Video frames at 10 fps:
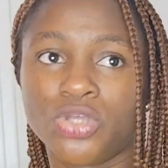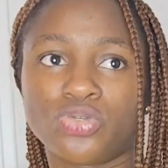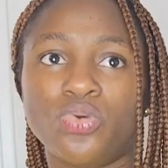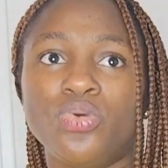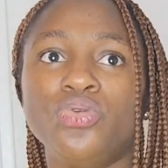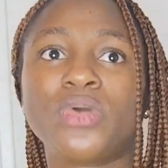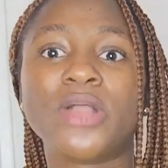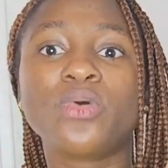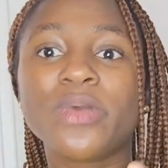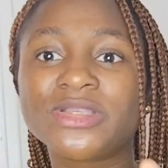So you
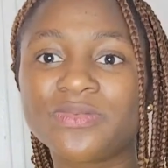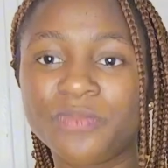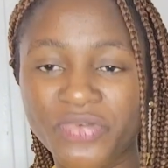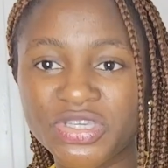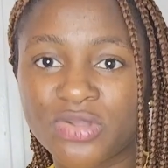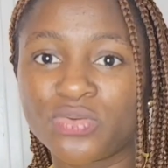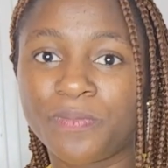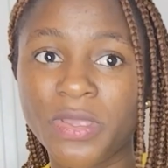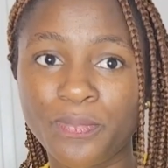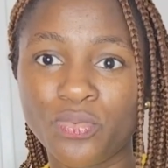can always reach out to
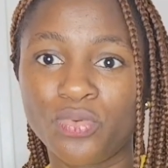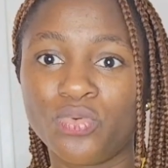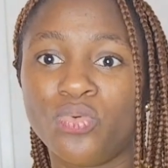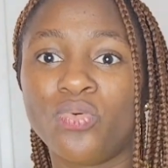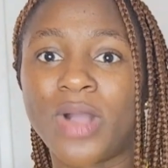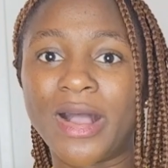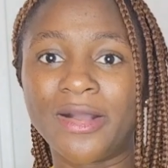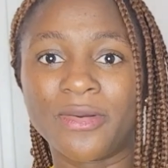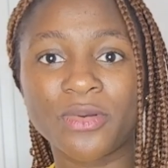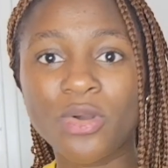people who
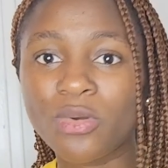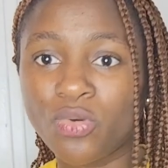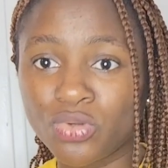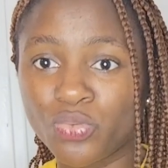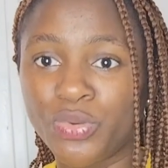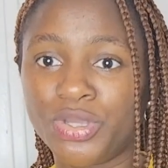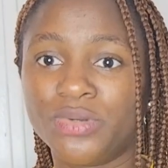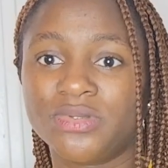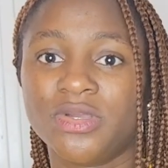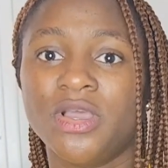are
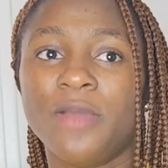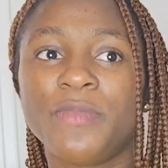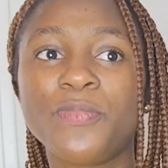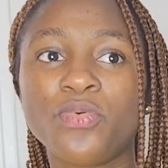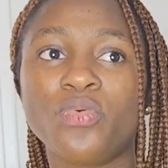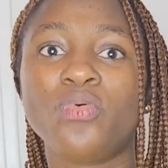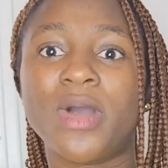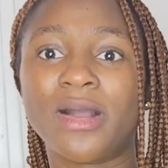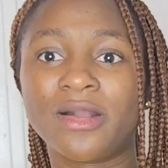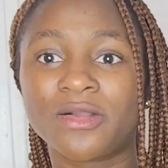good-willed, people who
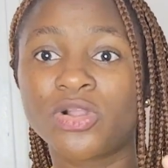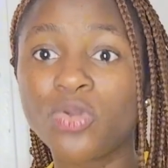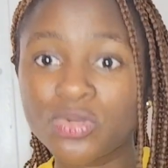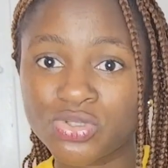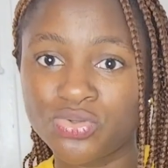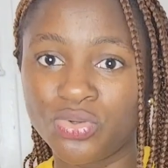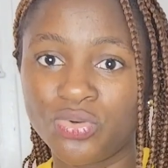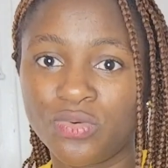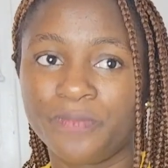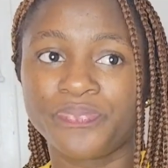are close to
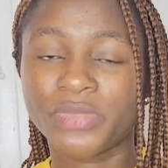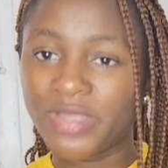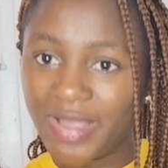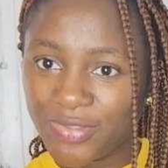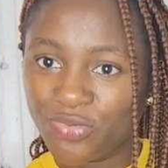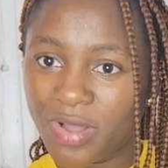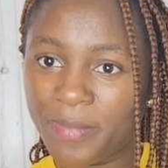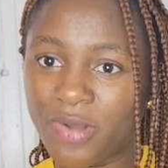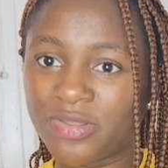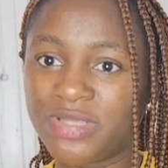you, they can know
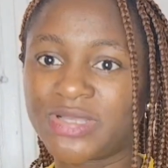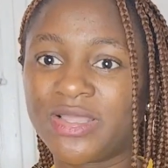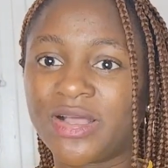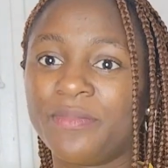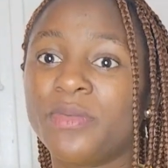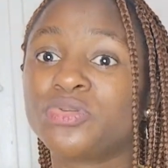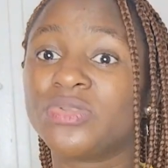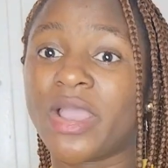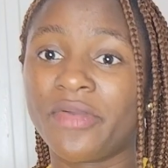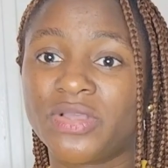about this and they can be able to
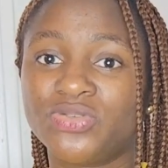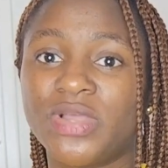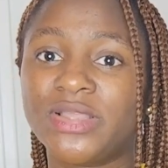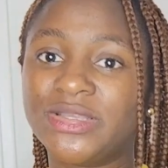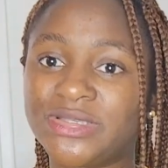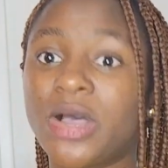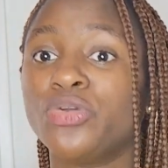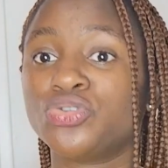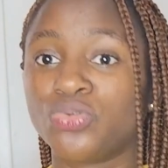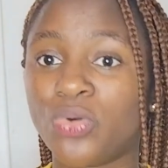direct you that this is how
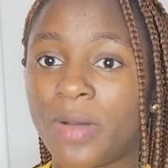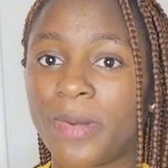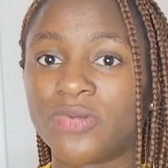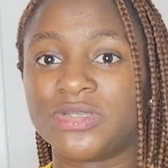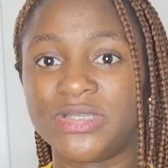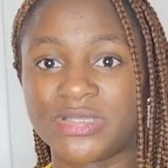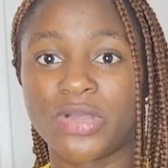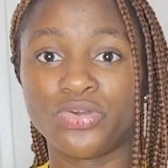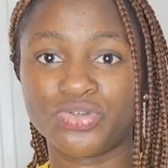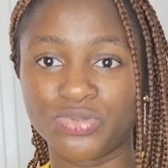you should go about it, this is how
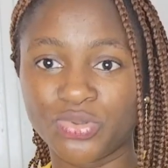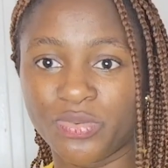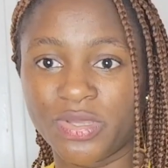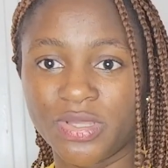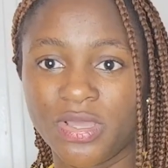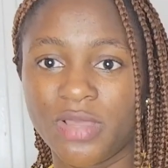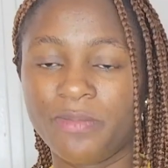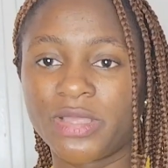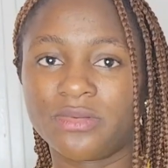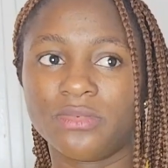you should do it.
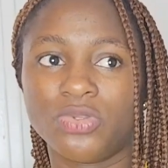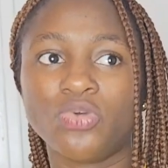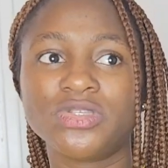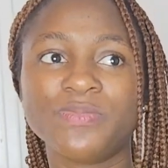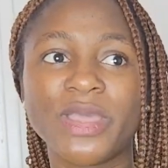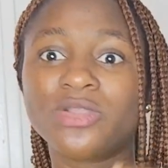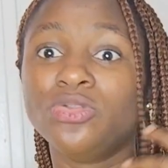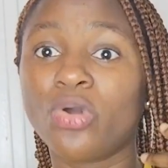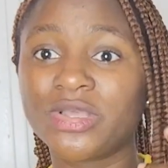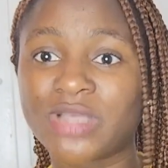But don't make
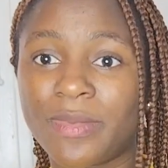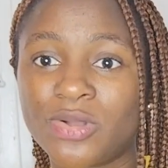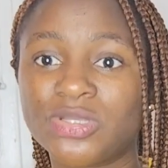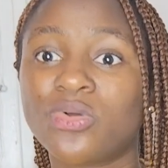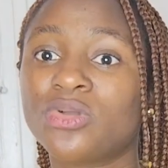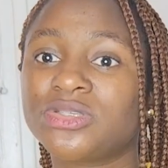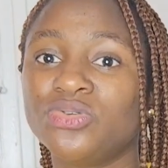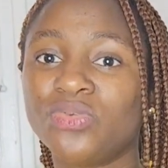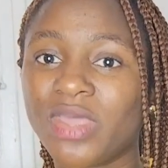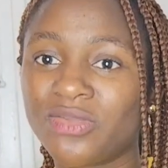noise about it until
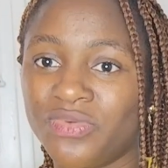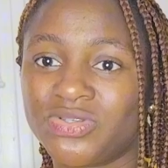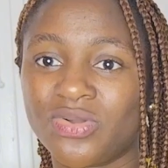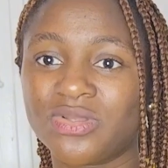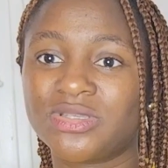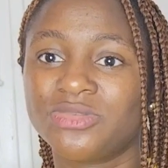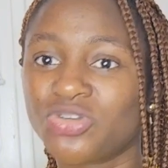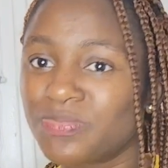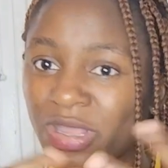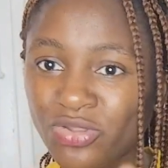you get results.
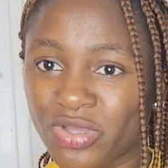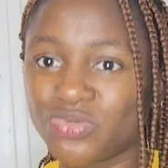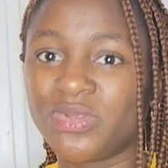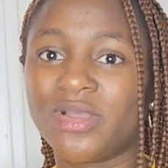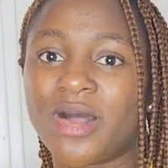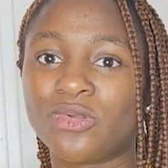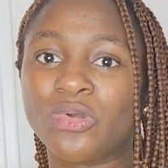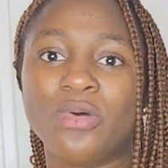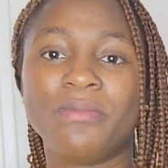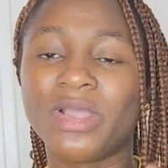Just make noise with the
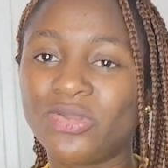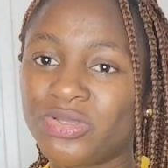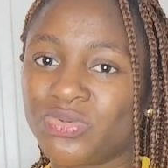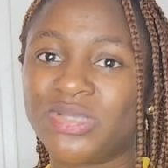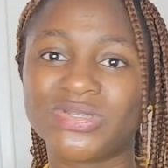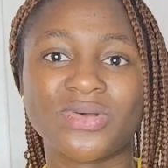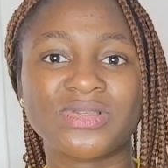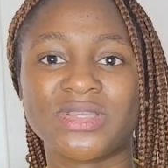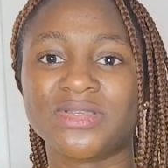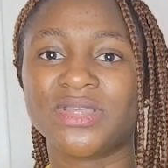outcome, make noise with the
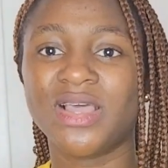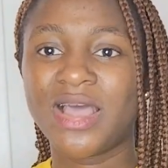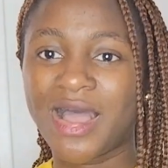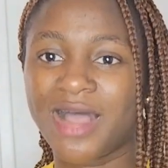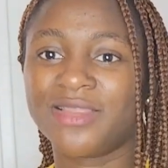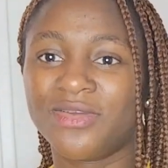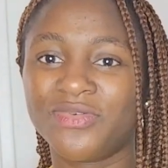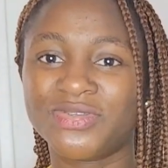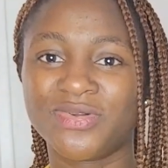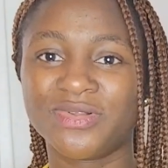success and the
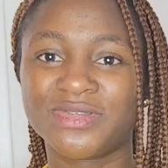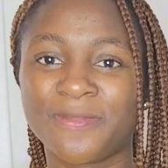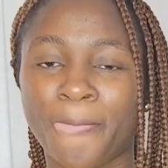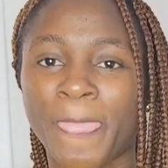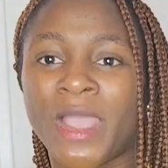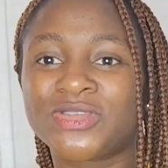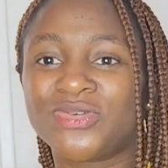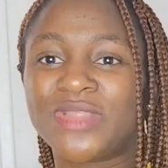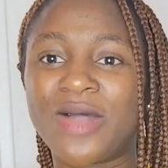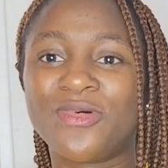results.
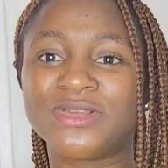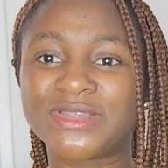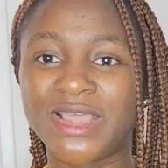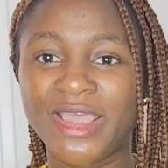So that was